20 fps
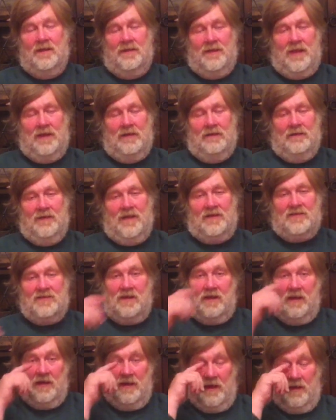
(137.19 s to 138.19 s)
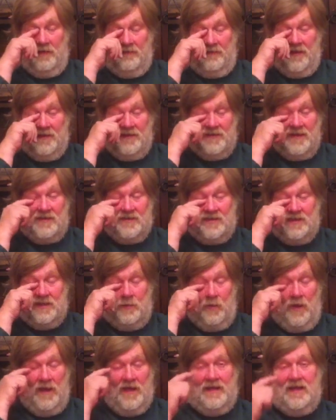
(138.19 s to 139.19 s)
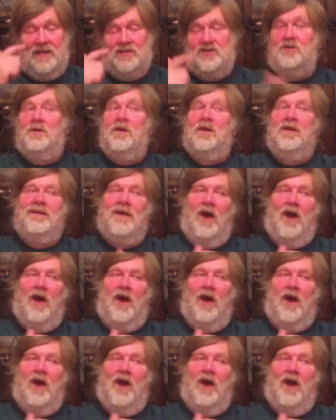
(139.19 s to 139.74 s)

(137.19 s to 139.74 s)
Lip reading: then that's a fantastic way of catching.